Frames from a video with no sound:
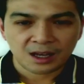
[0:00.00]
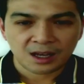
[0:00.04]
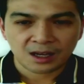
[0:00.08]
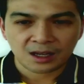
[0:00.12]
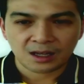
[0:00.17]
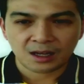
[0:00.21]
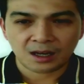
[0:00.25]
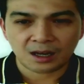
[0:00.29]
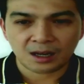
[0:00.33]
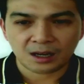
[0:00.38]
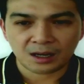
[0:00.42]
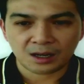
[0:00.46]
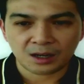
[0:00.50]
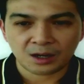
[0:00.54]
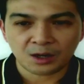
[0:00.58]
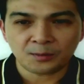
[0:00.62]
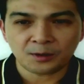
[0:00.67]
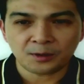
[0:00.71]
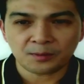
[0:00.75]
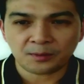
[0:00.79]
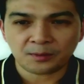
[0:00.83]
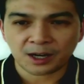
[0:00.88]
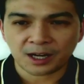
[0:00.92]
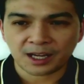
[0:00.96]
uh,
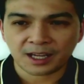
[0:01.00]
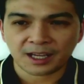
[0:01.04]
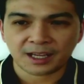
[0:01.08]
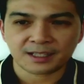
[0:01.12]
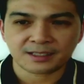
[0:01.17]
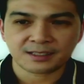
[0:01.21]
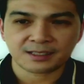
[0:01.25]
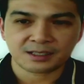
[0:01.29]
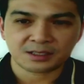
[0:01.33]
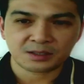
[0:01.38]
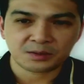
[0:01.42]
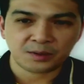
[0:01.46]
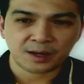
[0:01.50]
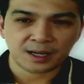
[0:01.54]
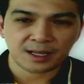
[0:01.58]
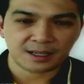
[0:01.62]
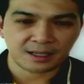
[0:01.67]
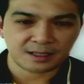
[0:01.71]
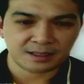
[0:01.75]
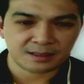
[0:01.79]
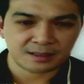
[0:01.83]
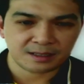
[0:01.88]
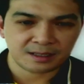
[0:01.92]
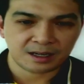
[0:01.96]
global markets as
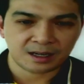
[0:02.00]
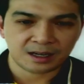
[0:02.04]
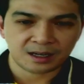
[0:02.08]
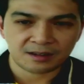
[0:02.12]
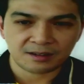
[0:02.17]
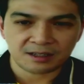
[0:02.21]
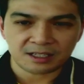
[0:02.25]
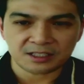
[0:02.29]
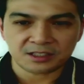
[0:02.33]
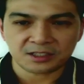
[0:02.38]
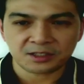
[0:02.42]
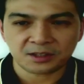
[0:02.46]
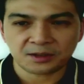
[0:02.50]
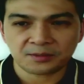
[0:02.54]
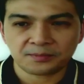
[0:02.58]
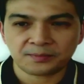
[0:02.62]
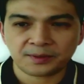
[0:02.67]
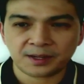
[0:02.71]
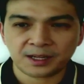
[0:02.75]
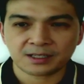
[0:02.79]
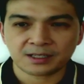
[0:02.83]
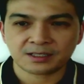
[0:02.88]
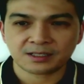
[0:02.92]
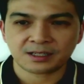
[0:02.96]
well, and our regional
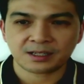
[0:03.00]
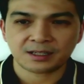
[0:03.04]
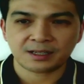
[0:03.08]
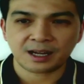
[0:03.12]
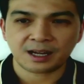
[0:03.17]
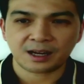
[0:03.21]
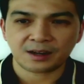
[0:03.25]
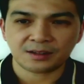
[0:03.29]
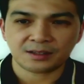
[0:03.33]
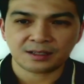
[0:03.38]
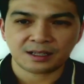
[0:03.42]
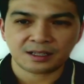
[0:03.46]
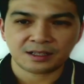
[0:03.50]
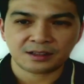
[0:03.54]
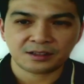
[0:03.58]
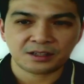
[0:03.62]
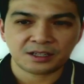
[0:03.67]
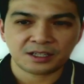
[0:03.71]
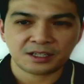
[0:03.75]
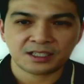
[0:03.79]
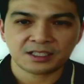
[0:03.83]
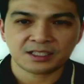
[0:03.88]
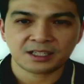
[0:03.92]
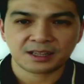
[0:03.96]
peers are down.
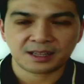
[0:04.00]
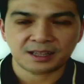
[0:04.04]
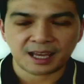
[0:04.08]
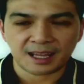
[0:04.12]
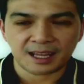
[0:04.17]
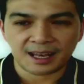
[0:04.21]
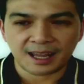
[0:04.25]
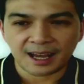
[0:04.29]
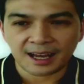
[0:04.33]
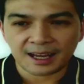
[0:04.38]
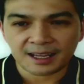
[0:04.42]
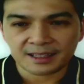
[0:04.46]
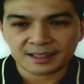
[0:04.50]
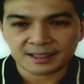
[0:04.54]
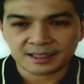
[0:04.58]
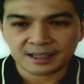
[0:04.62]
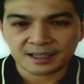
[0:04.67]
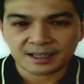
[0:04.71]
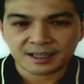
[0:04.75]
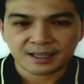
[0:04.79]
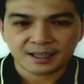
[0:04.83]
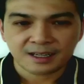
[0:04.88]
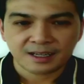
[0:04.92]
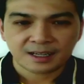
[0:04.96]
Indonesia, Thailand
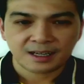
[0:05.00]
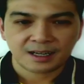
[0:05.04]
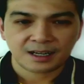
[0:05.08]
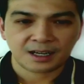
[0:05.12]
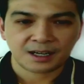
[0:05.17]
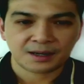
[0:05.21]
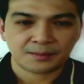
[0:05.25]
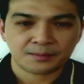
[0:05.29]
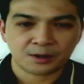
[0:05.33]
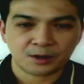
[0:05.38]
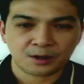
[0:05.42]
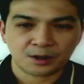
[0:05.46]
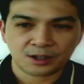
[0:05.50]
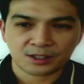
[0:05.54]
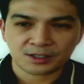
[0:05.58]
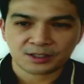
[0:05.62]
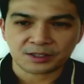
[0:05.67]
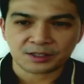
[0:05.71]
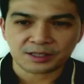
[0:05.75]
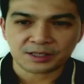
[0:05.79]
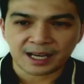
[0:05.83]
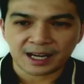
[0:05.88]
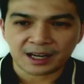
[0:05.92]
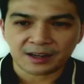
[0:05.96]
um, are
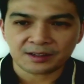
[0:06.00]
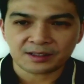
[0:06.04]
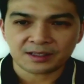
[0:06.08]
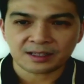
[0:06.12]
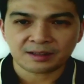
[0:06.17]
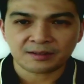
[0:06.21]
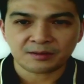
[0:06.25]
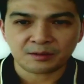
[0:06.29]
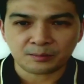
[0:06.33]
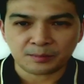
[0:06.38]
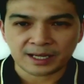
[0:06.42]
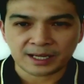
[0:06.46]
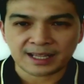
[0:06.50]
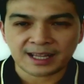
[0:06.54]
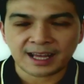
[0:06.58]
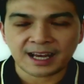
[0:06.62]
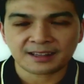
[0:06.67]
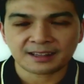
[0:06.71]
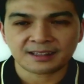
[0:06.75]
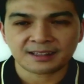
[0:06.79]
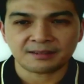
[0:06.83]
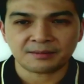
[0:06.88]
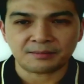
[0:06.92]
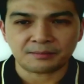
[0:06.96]
also down by
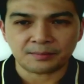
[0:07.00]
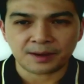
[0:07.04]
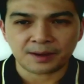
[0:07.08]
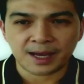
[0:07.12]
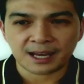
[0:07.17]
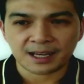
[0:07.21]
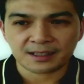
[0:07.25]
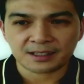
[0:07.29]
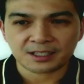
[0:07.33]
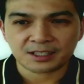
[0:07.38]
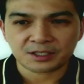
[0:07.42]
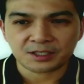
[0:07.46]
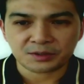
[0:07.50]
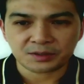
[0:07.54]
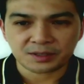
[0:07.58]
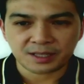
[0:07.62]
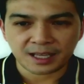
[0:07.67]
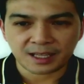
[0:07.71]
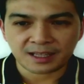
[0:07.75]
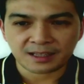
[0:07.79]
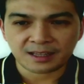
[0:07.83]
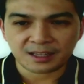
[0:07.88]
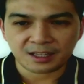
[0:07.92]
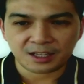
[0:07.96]
that magnitude.
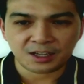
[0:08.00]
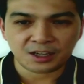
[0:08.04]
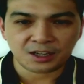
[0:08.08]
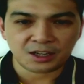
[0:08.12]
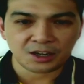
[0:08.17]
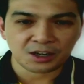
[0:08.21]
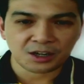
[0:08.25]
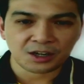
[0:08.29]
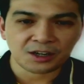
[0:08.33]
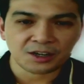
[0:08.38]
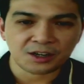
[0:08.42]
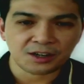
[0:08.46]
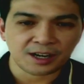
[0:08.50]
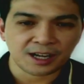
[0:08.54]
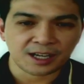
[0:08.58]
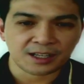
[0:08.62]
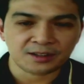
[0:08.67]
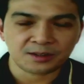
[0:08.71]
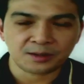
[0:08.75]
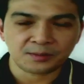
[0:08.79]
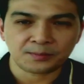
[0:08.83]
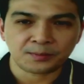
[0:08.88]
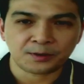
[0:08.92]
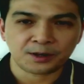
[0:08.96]
And you're
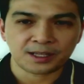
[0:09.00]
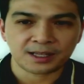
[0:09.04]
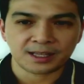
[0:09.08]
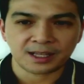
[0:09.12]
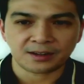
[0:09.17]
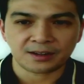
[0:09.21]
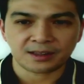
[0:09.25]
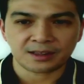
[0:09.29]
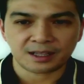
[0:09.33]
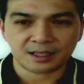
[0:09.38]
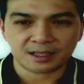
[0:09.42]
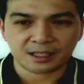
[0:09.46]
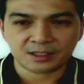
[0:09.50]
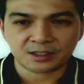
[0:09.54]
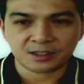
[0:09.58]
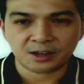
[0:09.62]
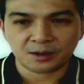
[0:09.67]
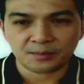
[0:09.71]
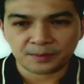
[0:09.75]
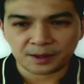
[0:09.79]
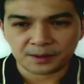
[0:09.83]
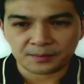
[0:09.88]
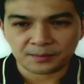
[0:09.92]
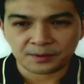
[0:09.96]
correct to point out that it's
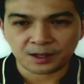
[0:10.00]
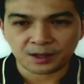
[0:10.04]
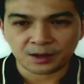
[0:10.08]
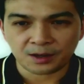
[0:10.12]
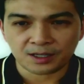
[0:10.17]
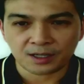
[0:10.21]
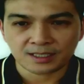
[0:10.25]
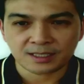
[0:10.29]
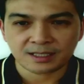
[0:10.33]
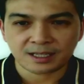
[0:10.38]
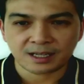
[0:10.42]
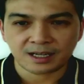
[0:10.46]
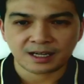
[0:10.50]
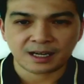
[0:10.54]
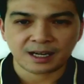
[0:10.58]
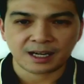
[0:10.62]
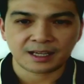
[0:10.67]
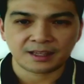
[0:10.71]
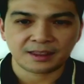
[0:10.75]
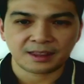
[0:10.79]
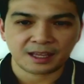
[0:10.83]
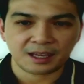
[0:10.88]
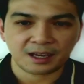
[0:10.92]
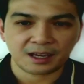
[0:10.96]
all paper loss. Uh,
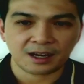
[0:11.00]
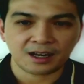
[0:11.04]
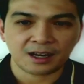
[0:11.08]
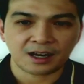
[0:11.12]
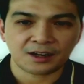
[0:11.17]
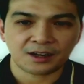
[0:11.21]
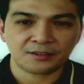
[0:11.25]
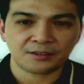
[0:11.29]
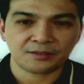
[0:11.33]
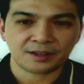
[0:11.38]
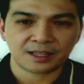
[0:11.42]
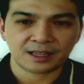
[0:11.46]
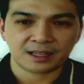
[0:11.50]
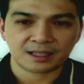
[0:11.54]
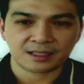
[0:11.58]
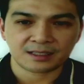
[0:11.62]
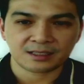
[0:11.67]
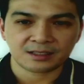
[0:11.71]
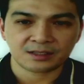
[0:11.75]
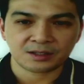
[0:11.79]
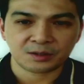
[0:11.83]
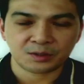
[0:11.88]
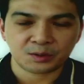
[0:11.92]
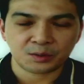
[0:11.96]
I think a lot of it
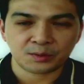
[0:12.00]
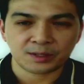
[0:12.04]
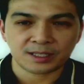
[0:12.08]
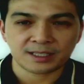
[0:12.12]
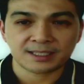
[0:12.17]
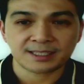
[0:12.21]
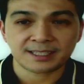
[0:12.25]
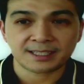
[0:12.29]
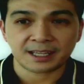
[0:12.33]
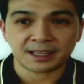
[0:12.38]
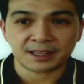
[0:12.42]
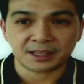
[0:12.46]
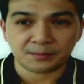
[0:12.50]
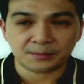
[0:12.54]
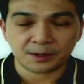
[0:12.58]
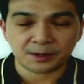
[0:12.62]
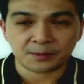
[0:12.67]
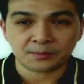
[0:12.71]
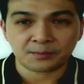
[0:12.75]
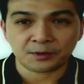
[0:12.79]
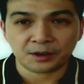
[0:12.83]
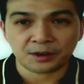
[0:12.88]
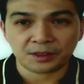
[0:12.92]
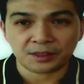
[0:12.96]
has to do with
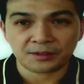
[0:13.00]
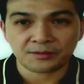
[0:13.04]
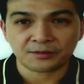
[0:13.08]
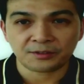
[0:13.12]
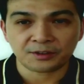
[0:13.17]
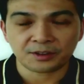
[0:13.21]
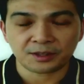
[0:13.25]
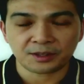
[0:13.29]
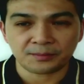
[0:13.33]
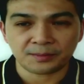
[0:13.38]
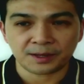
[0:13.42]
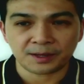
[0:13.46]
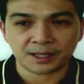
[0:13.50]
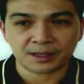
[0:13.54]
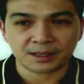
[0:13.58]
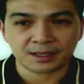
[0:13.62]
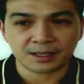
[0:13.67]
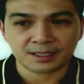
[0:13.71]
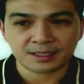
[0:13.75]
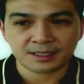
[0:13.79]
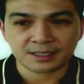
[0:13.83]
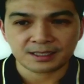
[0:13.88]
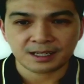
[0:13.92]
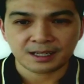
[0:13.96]
sentiment more than
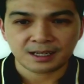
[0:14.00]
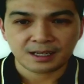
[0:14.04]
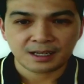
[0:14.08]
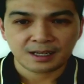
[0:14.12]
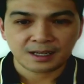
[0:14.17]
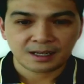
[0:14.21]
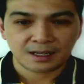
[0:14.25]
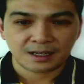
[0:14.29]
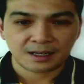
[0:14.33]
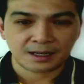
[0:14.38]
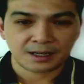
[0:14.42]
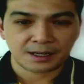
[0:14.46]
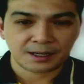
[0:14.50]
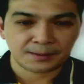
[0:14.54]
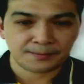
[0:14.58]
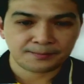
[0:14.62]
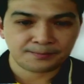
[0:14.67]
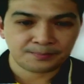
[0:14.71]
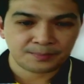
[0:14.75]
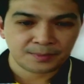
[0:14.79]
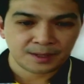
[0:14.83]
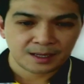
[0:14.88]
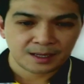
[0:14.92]
fundamentals. Um,